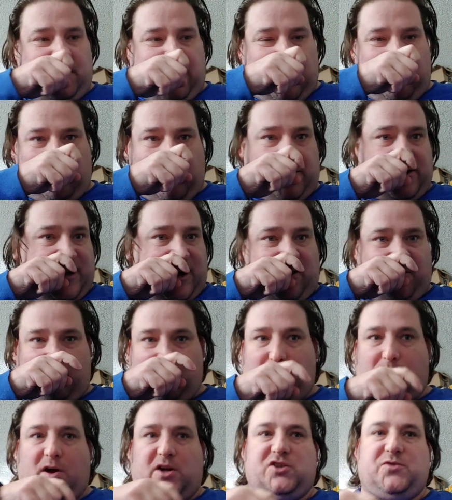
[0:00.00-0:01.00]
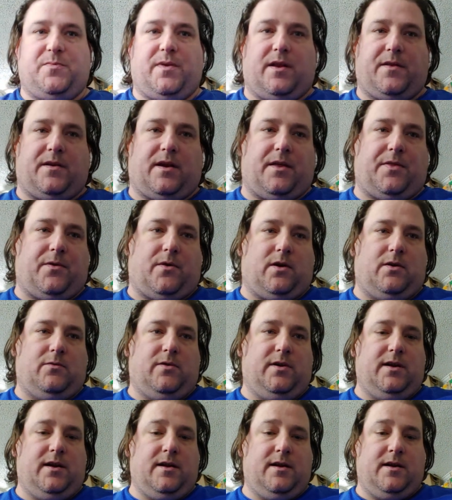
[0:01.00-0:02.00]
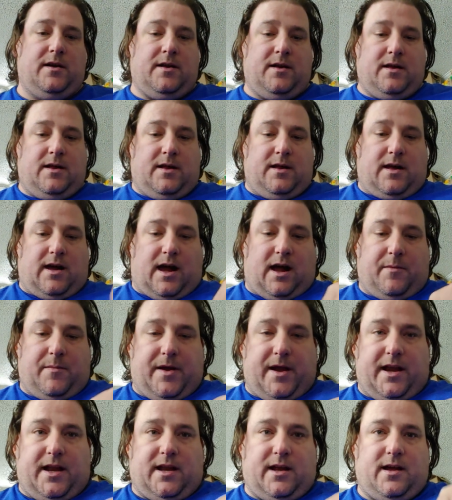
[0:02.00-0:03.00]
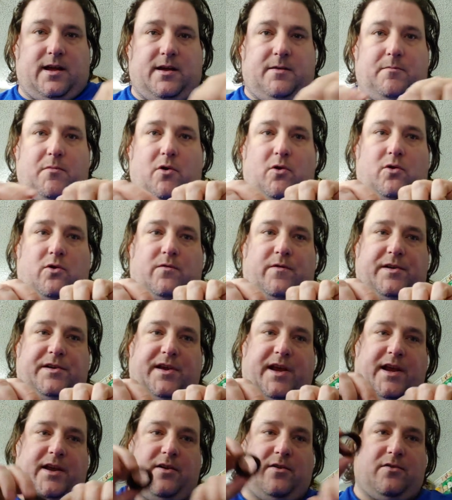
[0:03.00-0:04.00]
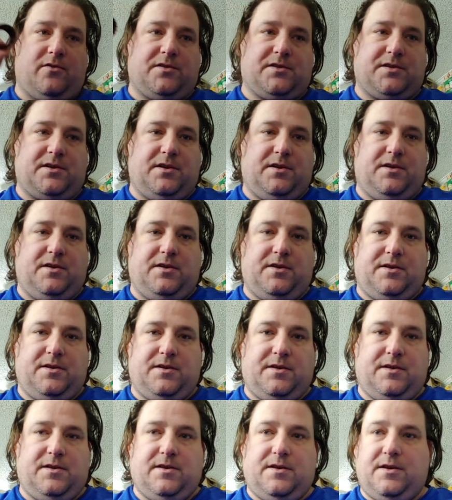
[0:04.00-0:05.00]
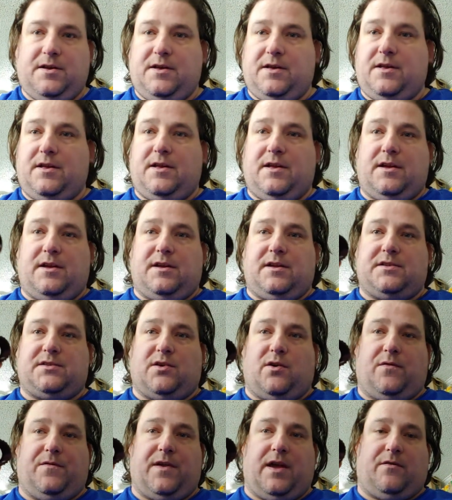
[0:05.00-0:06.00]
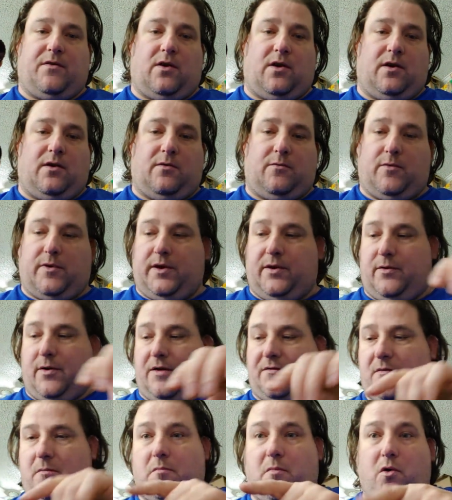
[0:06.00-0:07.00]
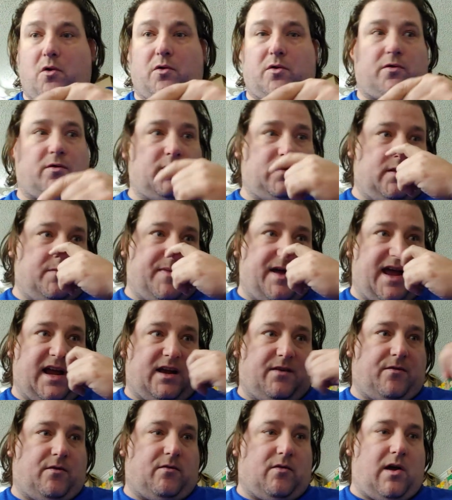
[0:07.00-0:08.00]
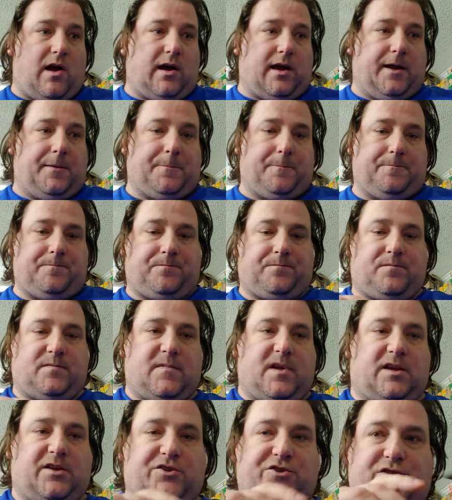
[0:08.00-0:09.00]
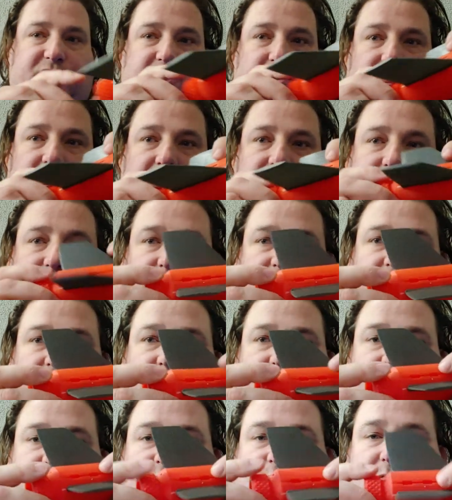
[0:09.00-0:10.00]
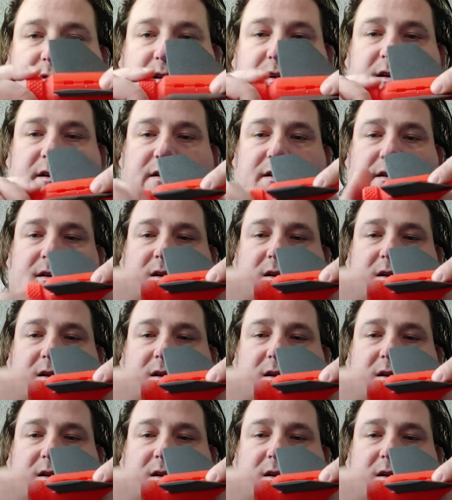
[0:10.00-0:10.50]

That worked out much better than I thought it would. I made motor retainers. So if you have a, when you have a motor on the back of a rocket, I can show you on this one here, the resin one.